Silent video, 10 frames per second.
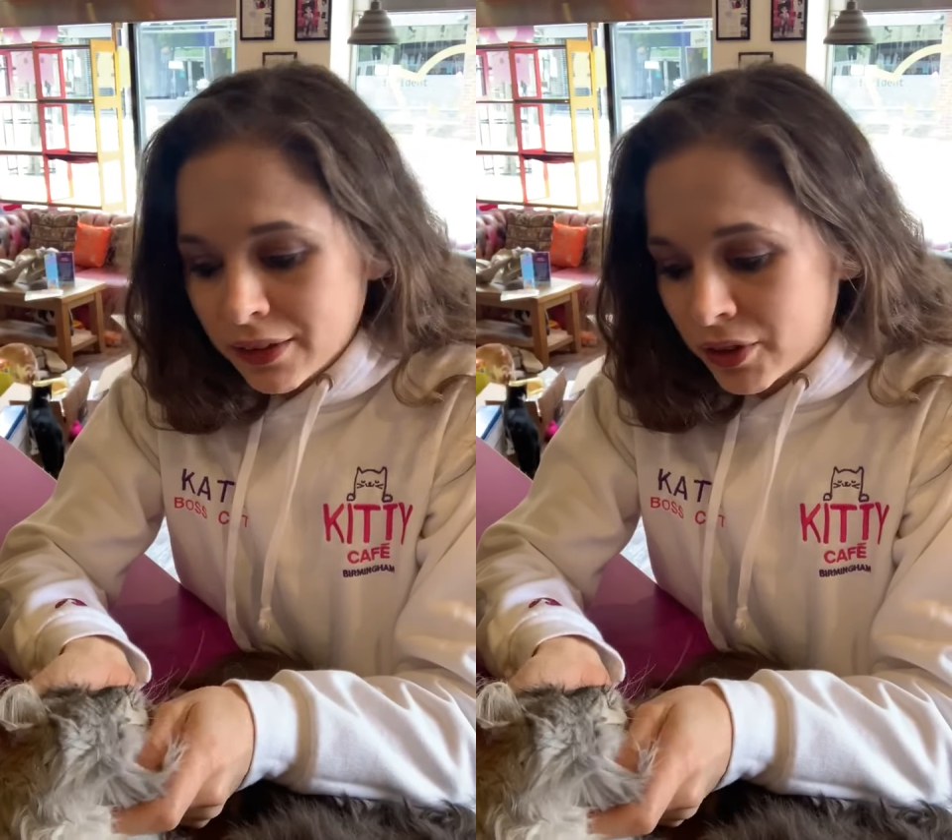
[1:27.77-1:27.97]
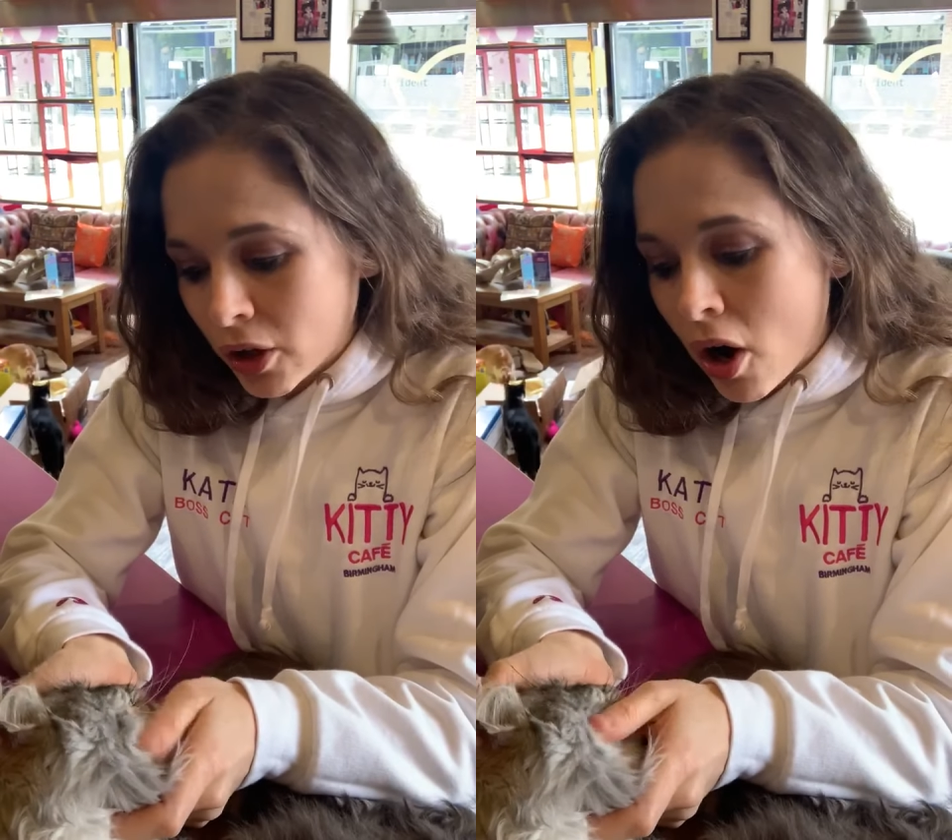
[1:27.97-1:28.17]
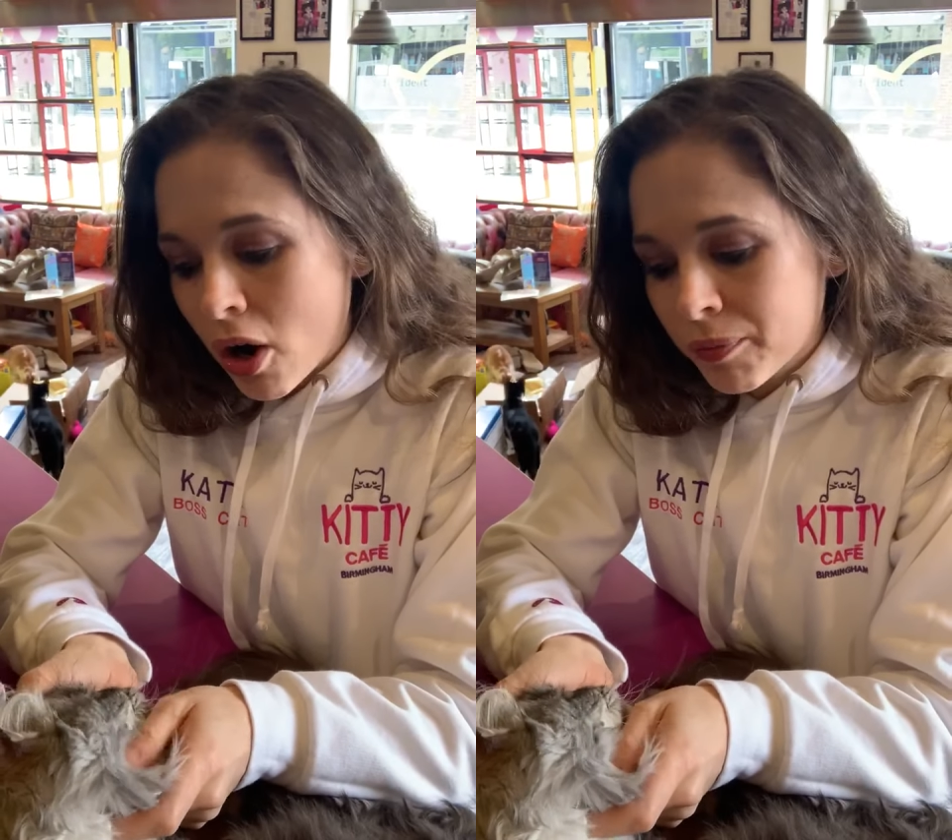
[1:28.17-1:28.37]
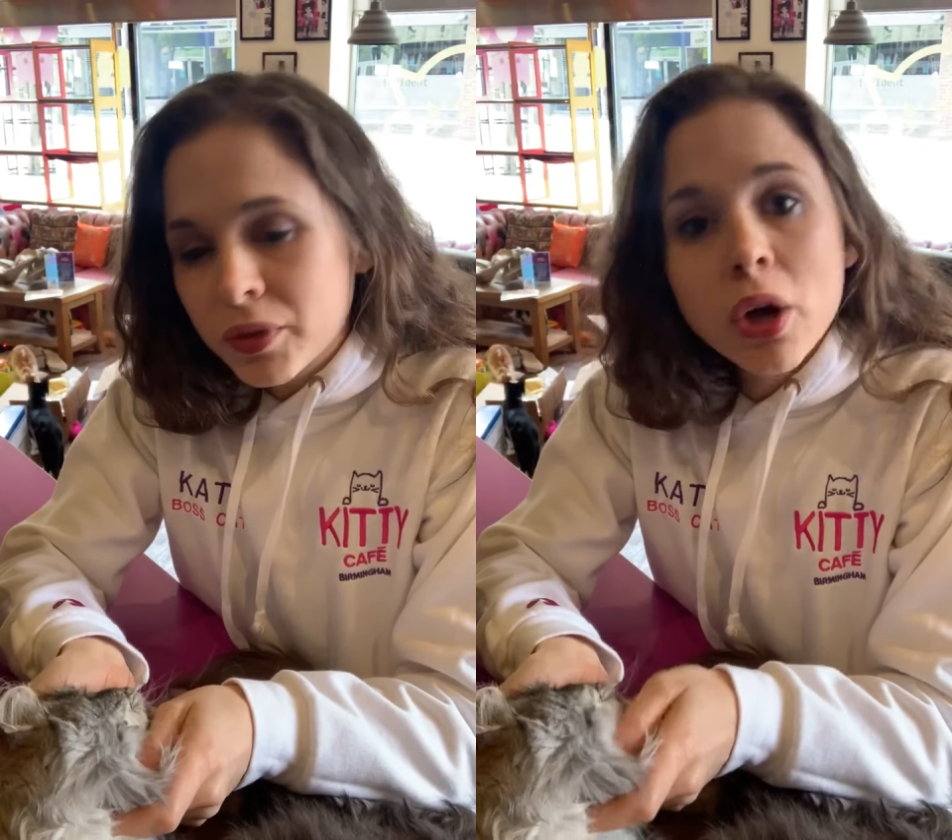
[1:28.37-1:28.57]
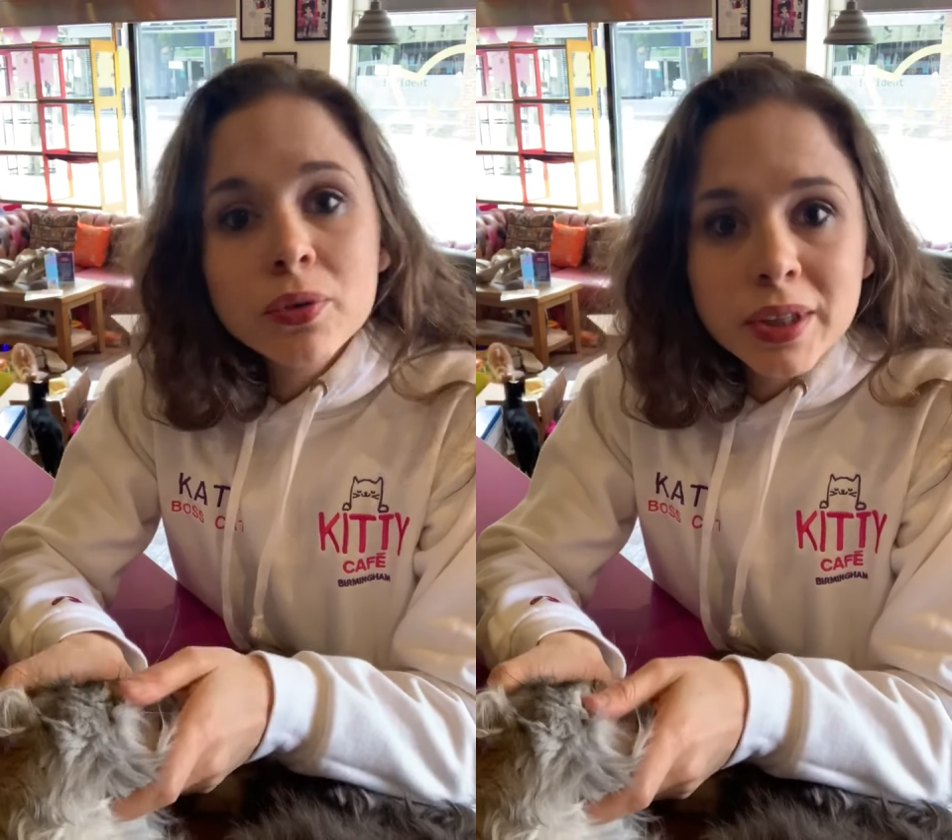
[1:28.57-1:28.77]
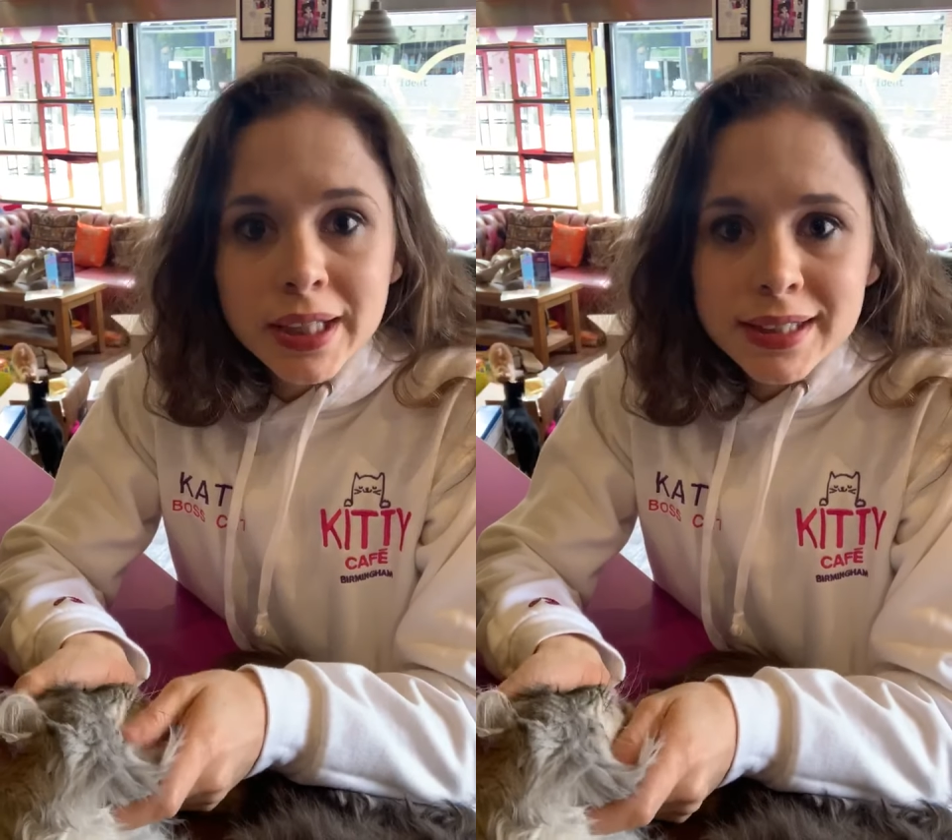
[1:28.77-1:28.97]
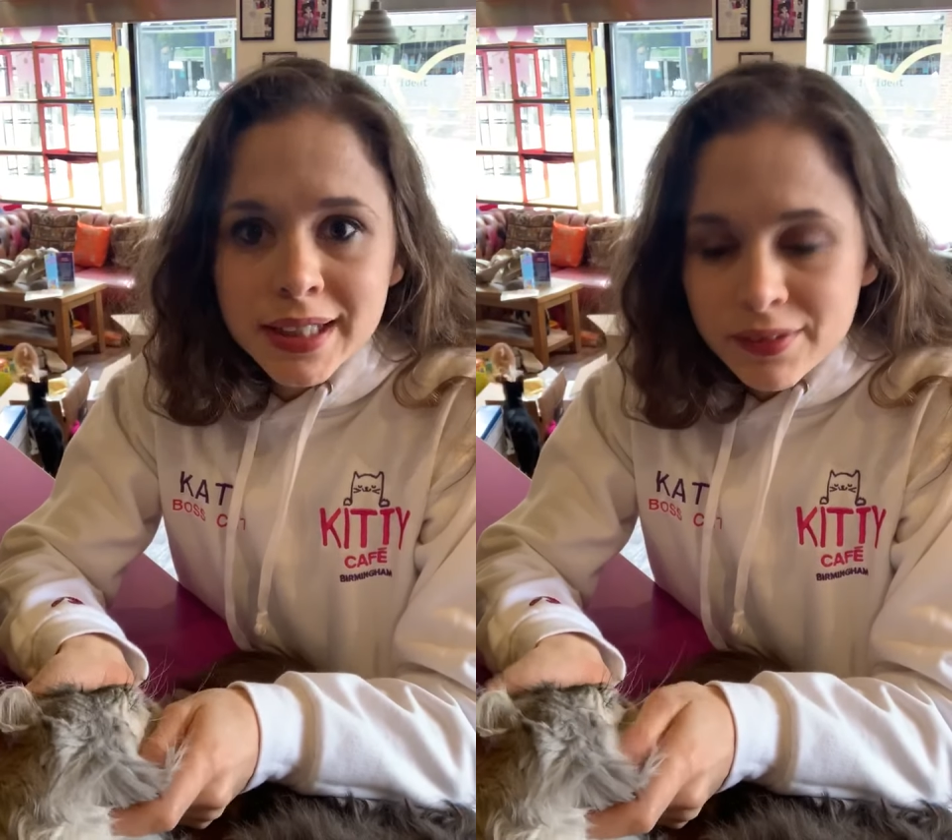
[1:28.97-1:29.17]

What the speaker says: and arm don't need to